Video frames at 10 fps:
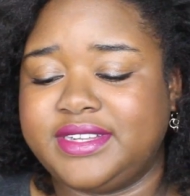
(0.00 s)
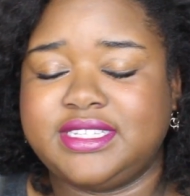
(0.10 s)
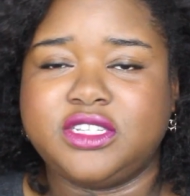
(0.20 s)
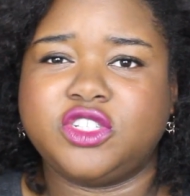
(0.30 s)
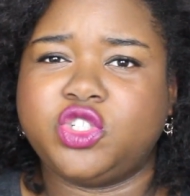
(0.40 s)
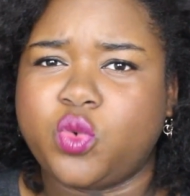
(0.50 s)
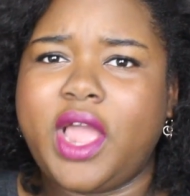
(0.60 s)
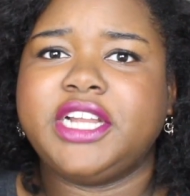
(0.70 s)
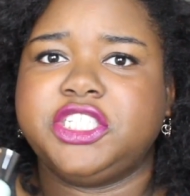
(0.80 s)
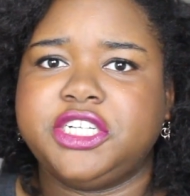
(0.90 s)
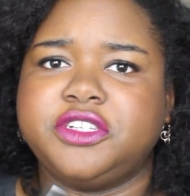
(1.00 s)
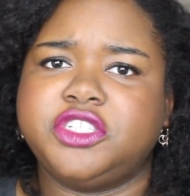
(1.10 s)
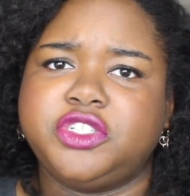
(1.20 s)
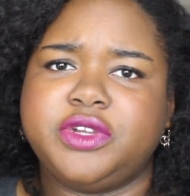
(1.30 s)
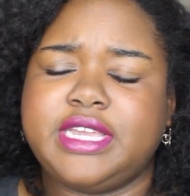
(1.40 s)
It's still quite sheer and
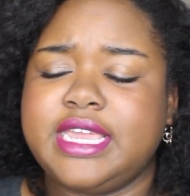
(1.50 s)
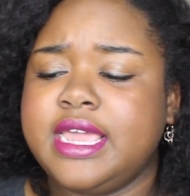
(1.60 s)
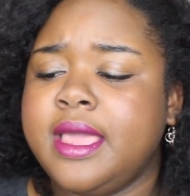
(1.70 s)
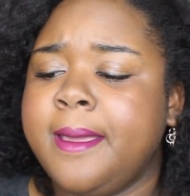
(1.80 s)
streaky,